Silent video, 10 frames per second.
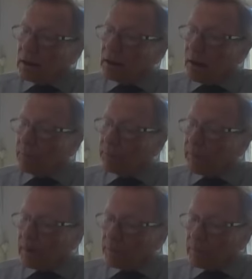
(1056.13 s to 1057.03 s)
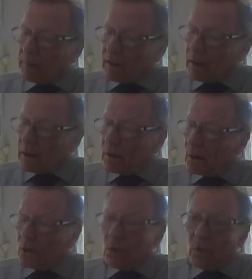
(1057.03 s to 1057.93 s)
Yeah,
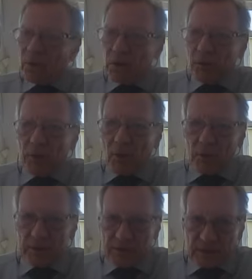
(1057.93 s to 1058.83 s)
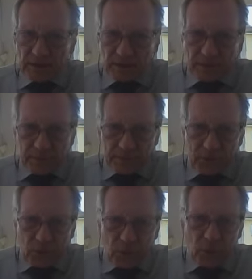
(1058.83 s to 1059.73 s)
all these monuments,
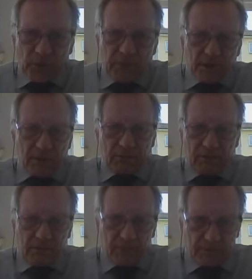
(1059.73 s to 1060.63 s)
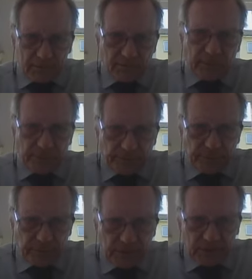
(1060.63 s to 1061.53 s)
all these
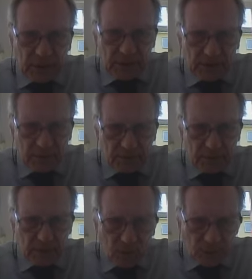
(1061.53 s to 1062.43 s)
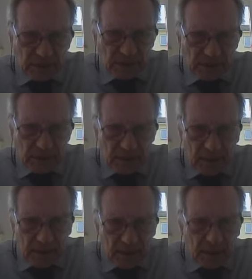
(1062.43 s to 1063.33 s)
stones, dolmens,
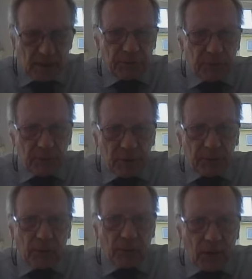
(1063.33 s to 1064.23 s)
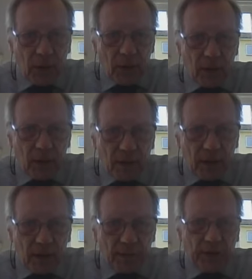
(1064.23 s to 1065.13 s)
if you know the code,
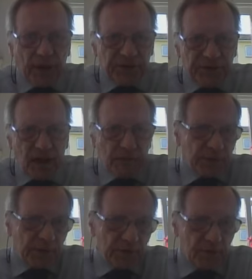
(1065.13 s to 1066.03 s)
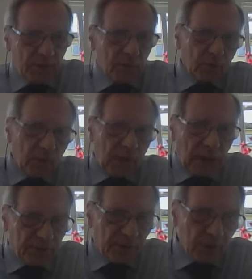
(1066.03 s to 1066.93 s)
they are signposts, and all you
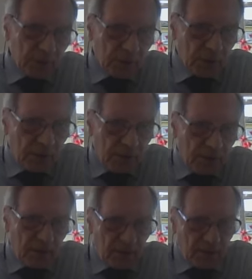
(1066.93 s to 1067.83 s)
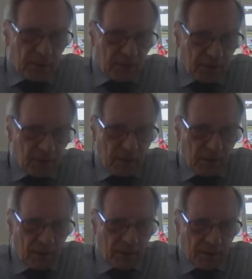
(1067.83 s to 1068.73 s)
have to do is get your
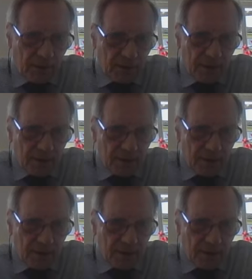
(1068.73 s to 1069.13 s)
code out,